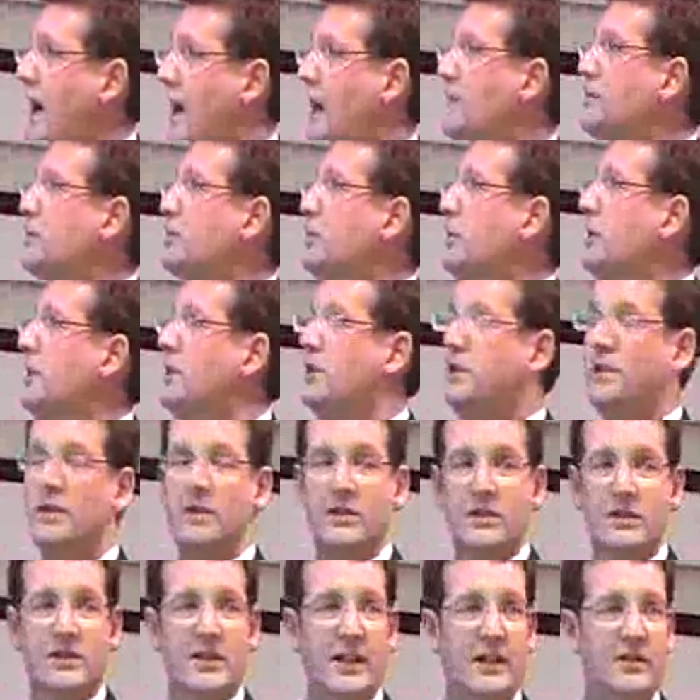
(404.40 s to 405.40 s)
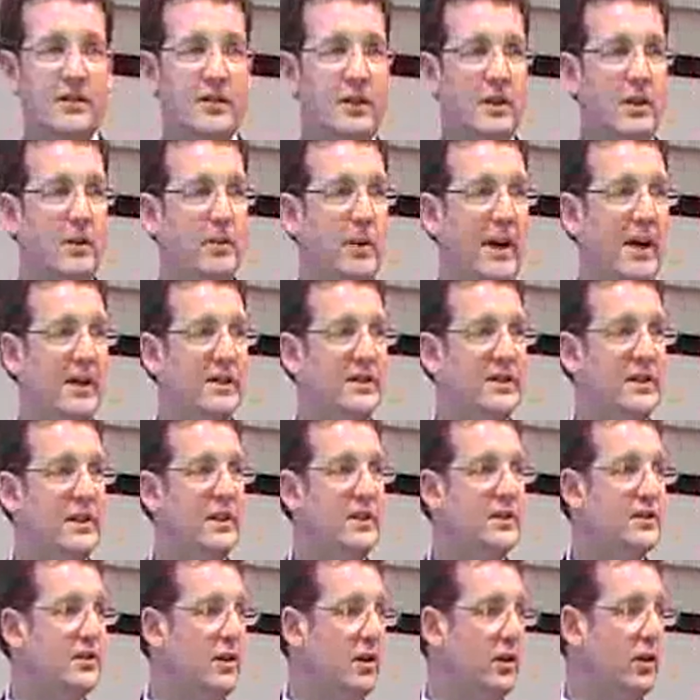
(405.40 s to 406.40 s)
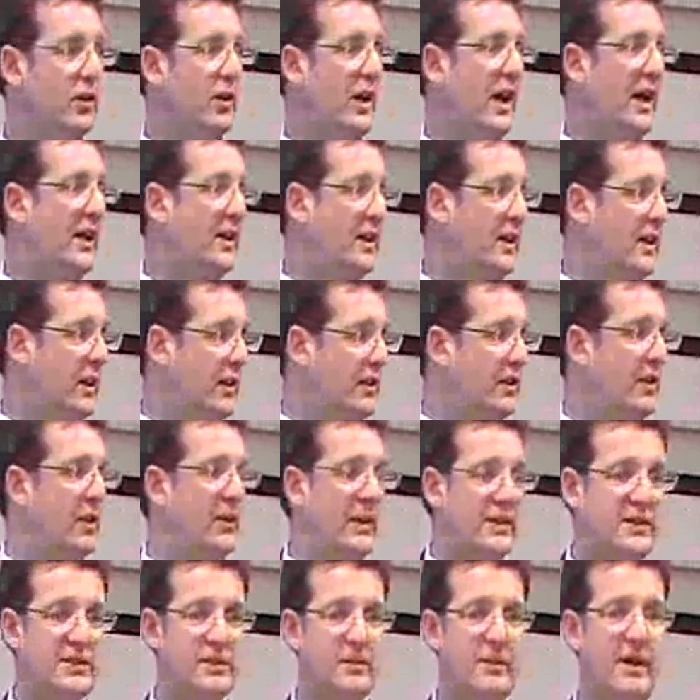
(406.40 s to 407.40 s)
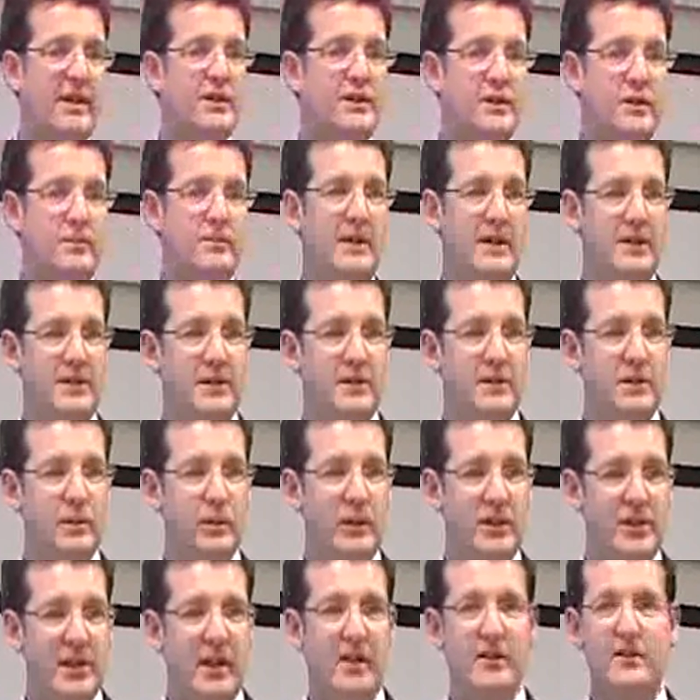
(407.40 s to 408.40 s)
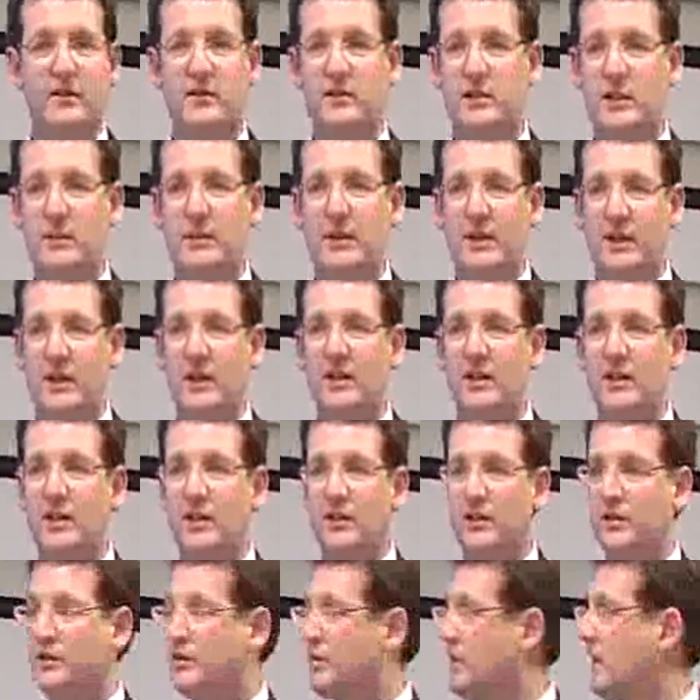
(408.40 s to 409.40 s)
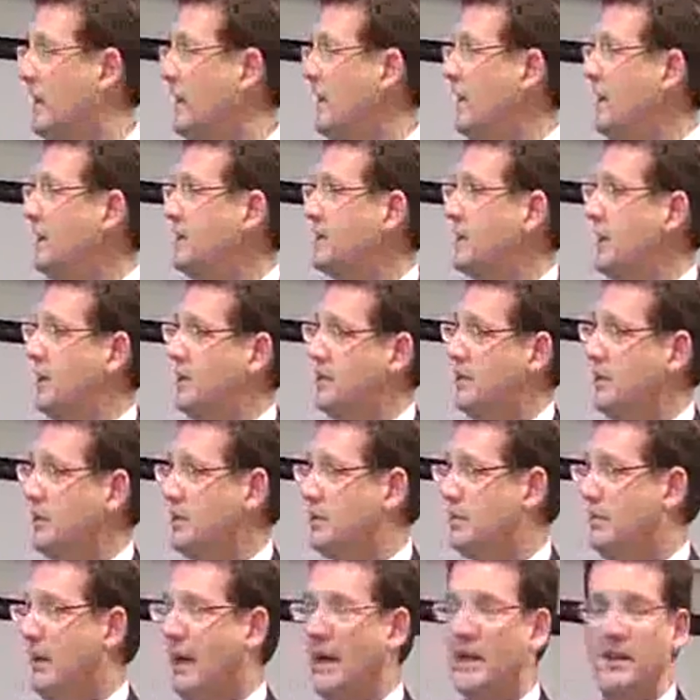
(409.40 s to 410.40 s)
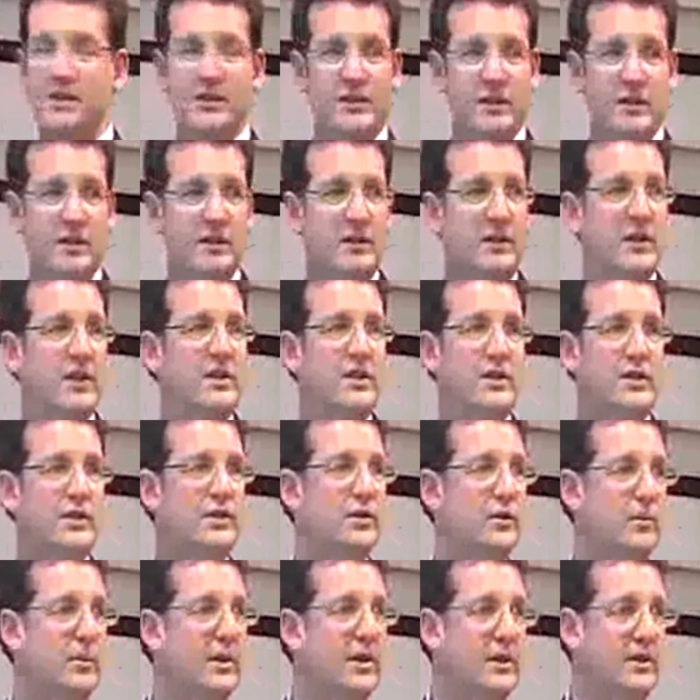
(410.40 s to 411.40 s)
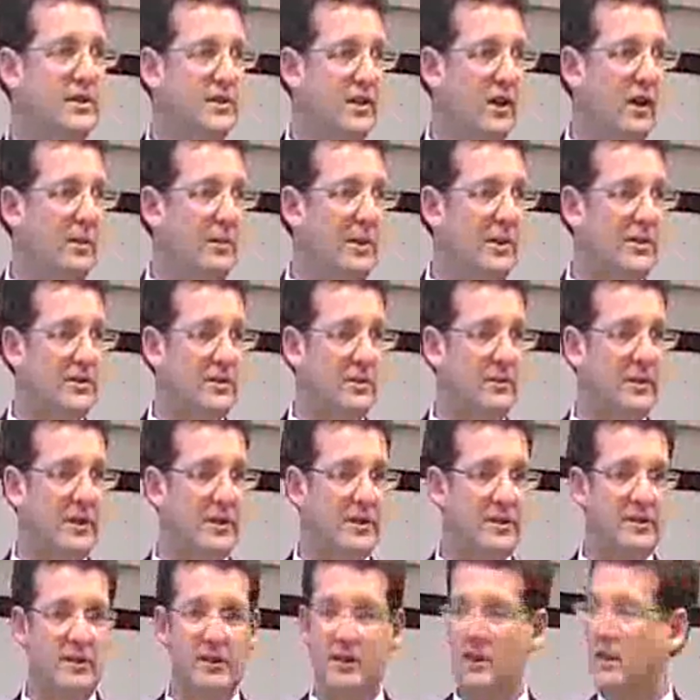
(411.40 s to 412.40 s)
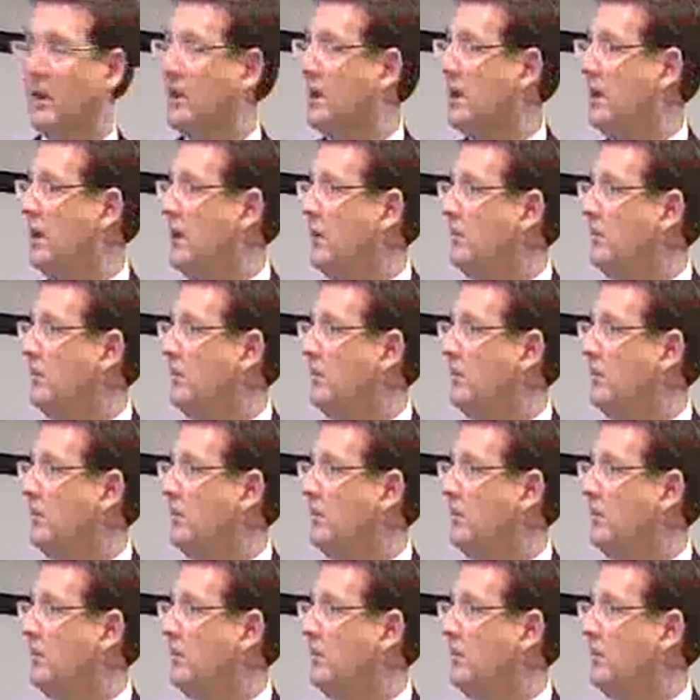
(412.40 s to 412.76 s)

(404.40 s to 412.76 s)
Perhaps we could use this extra capacity to look at new estimation methods that we don't typically use, such as Bayesian conditional mean type estimates.